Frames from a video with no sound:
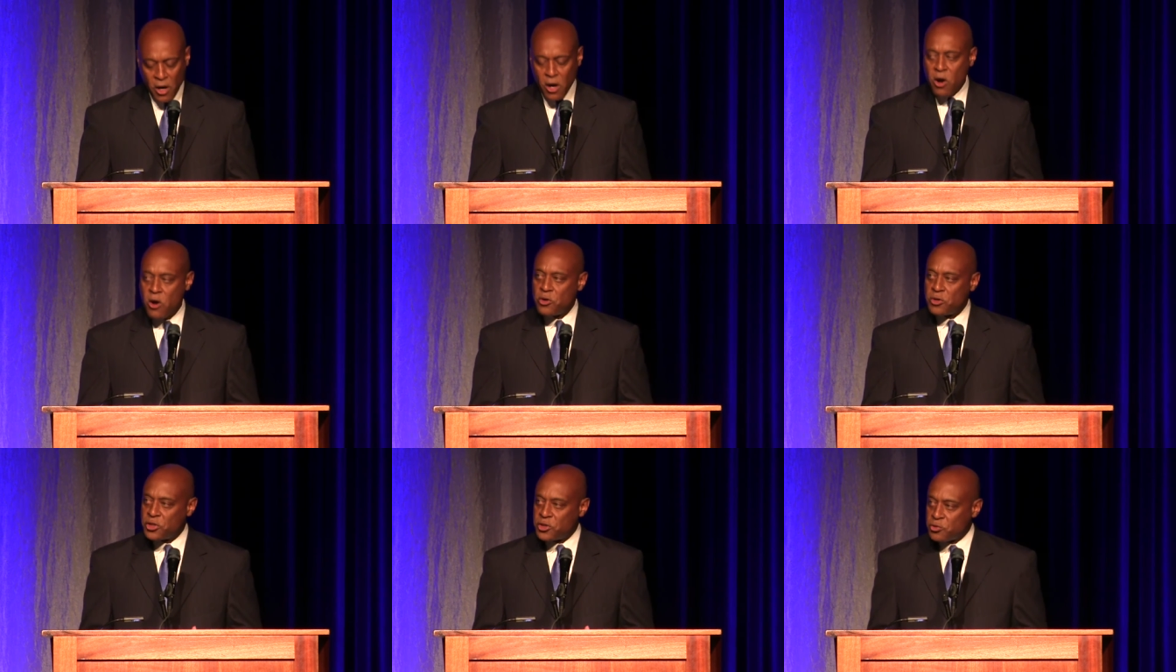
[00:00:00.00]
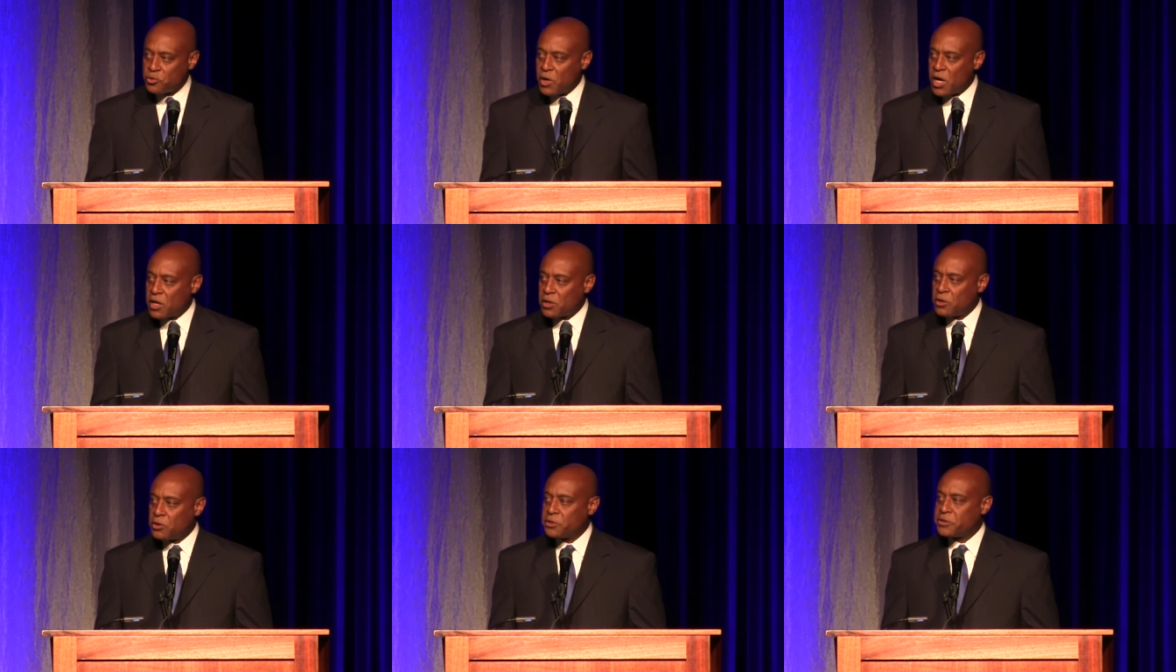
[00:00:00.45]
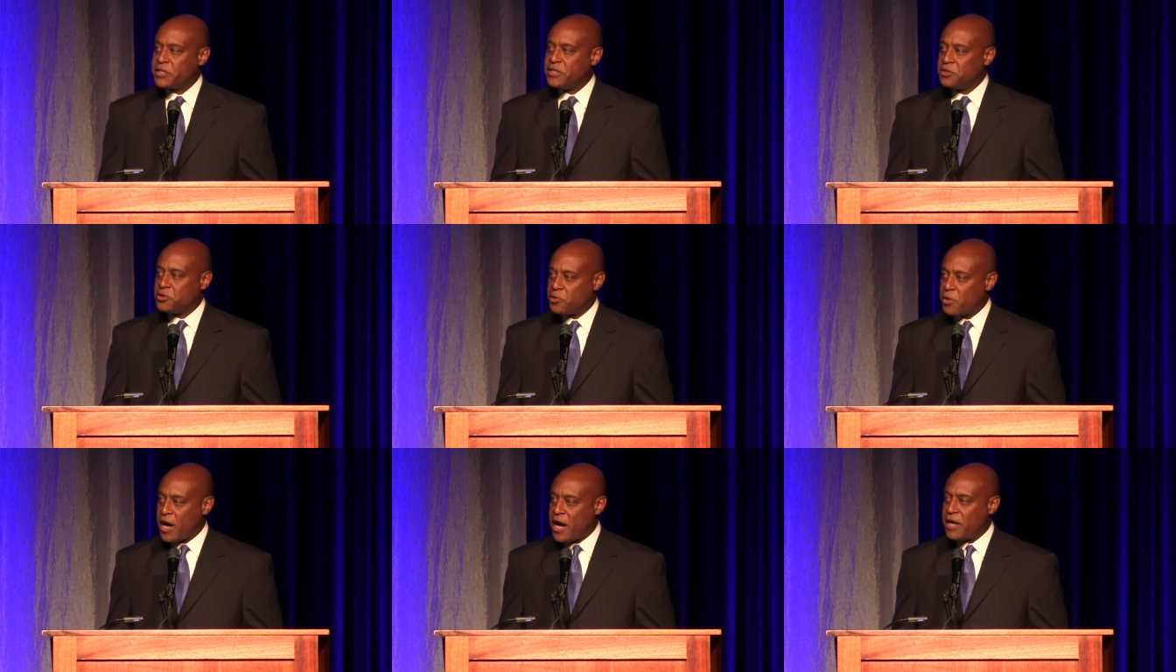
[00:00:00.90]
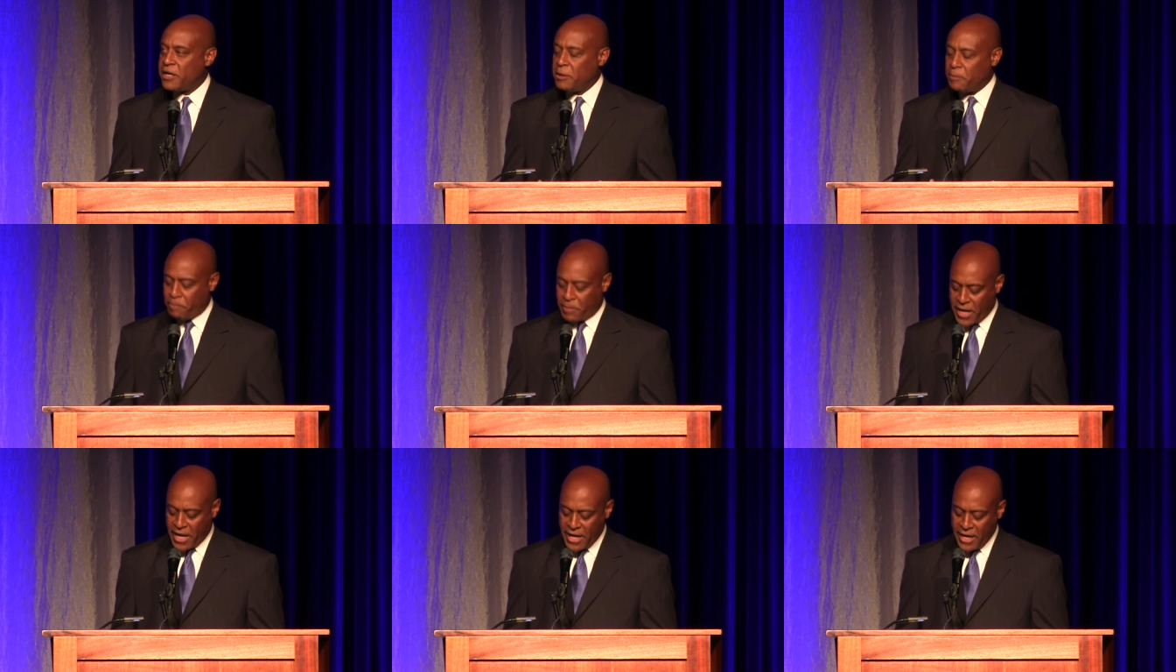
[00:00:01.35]
her struggles in trying
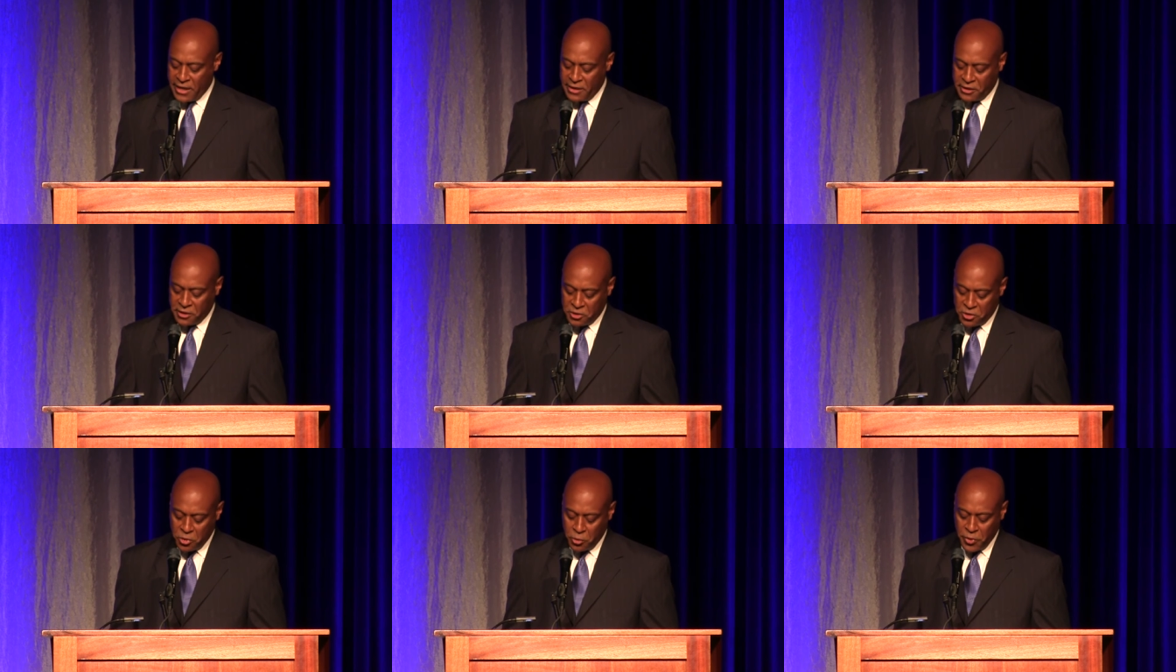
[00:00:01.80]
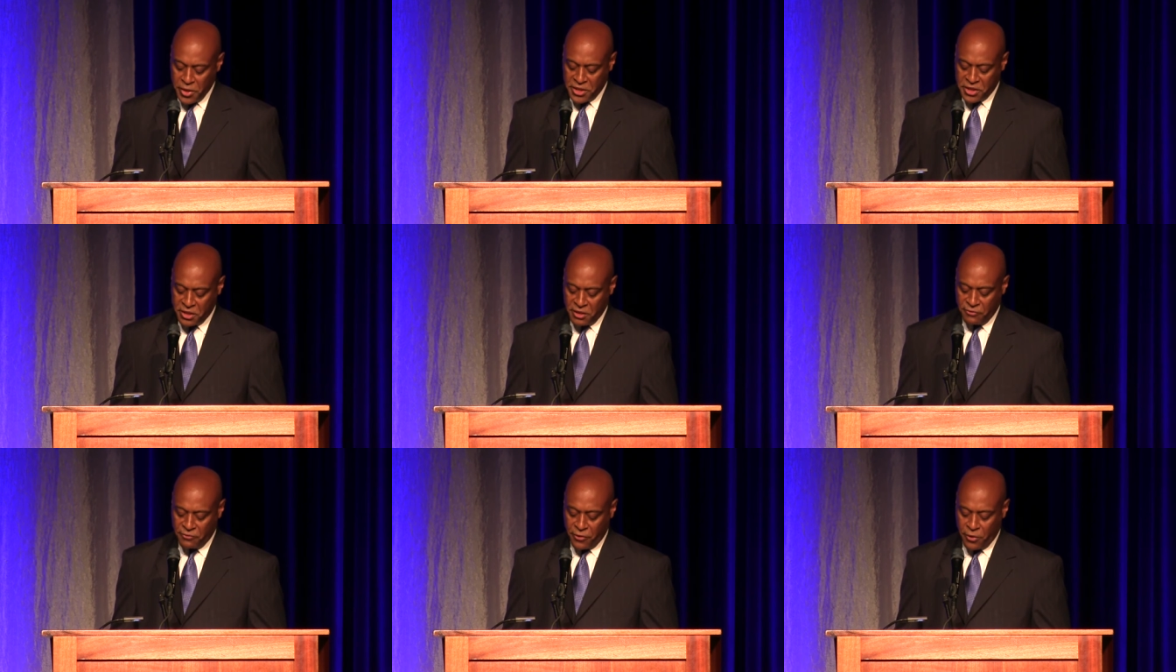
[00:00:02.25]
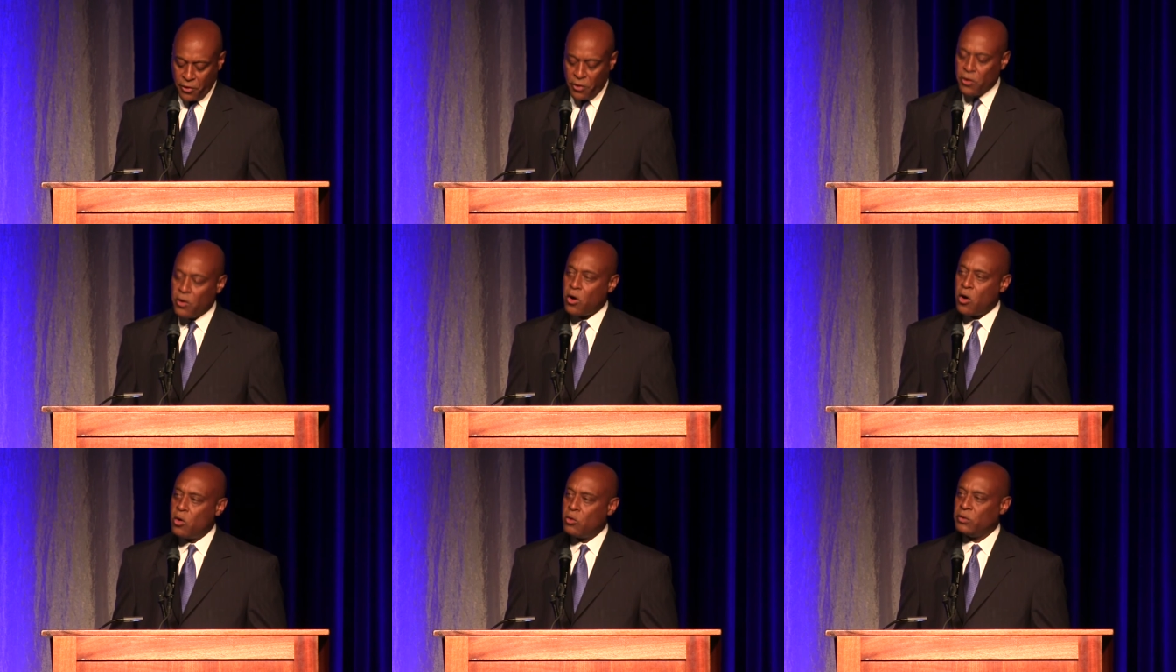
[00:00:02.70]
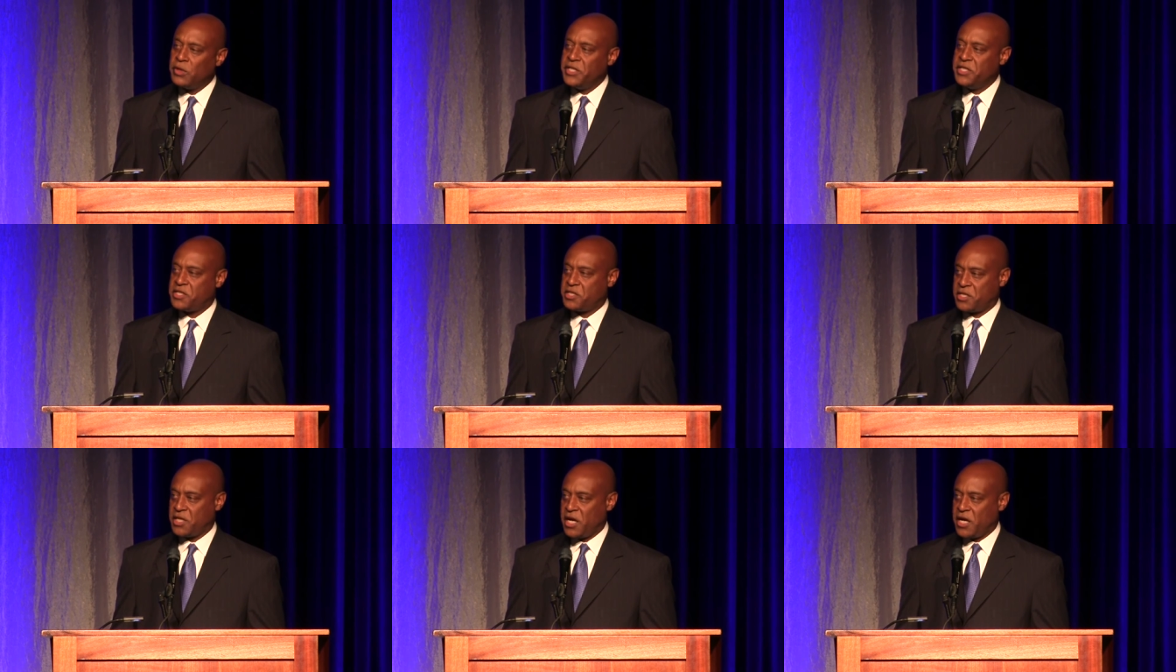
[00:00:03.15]
to pay the tuition for her
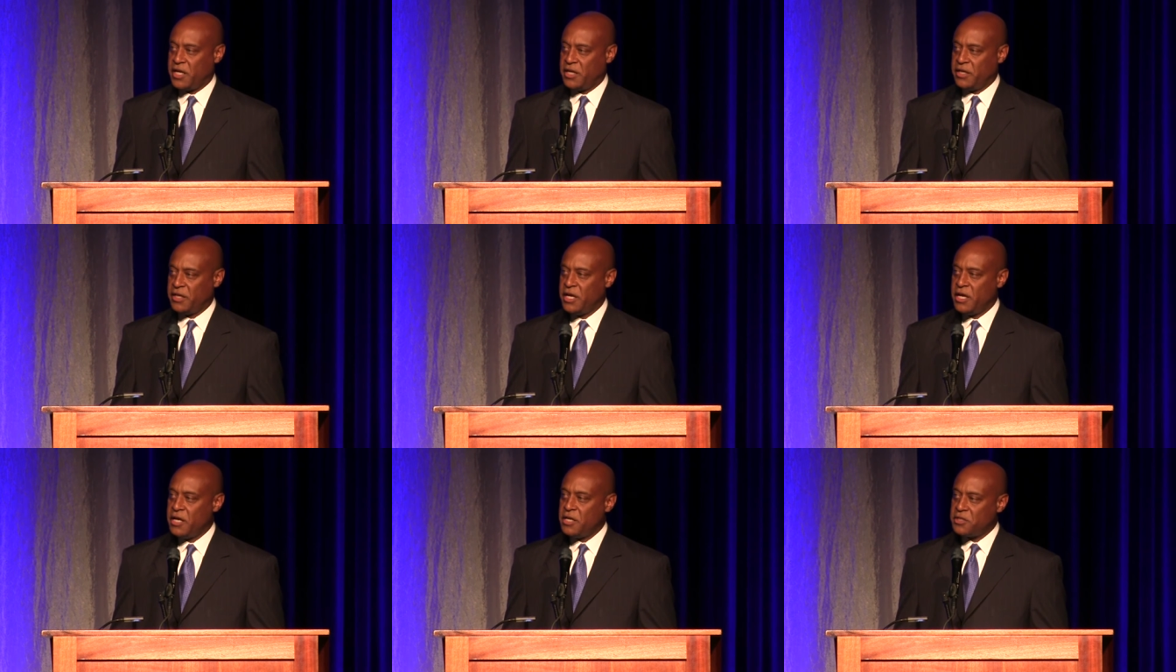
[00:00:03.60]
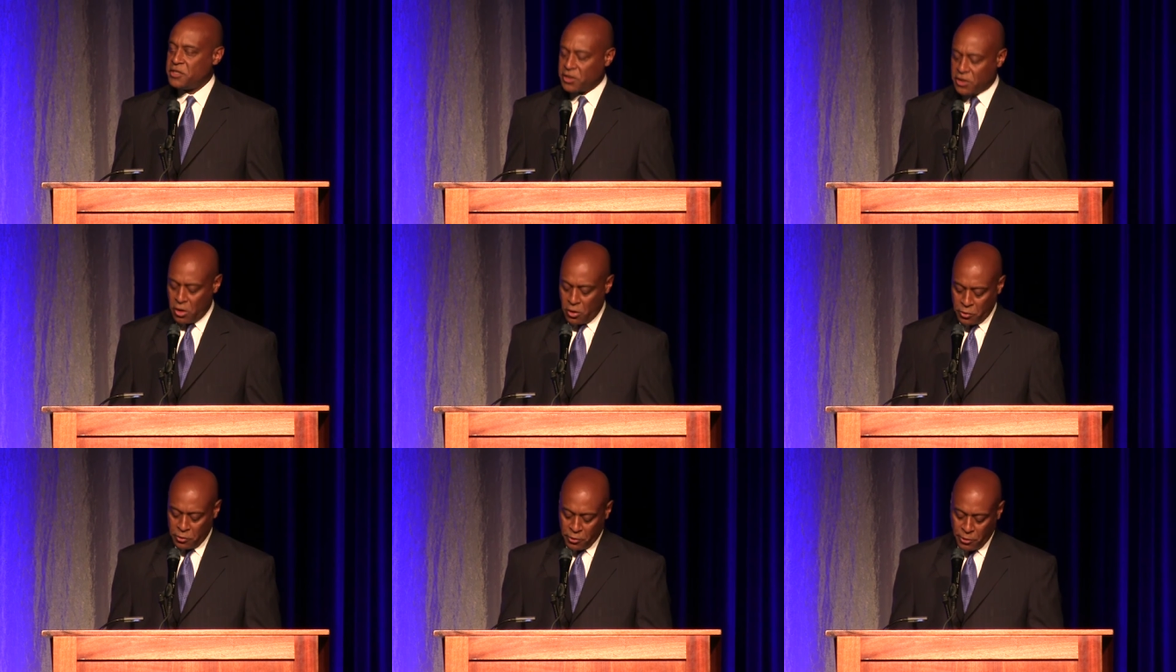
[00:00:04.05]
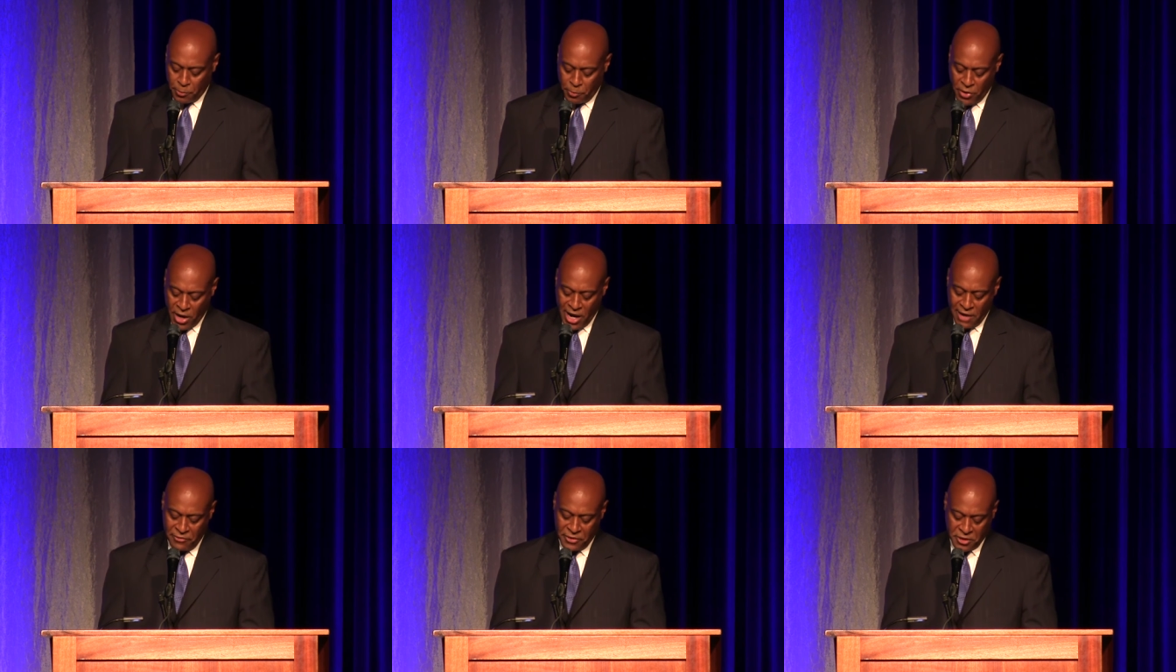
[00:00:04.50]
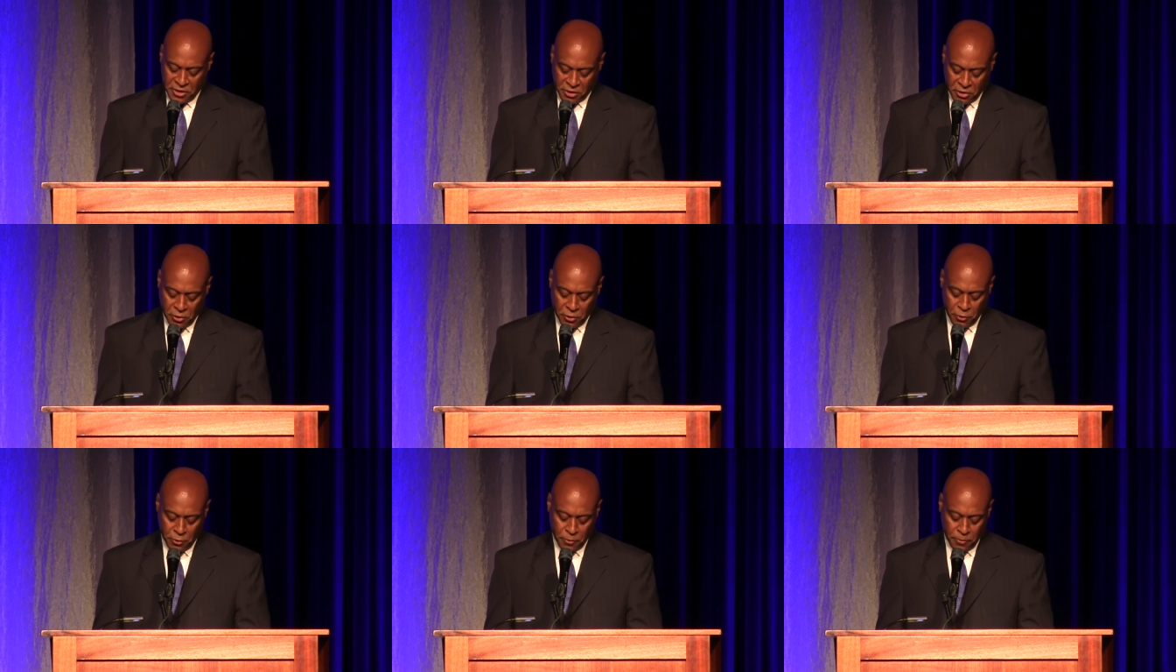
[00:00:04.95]
only son to go to a private
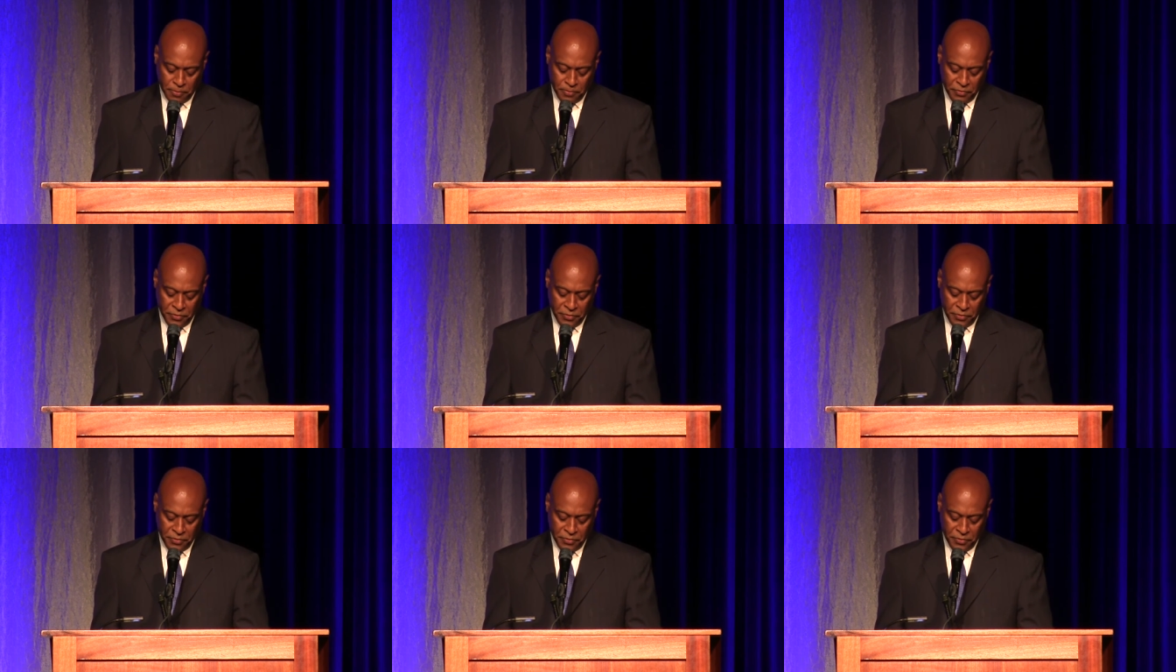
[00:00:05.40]
school.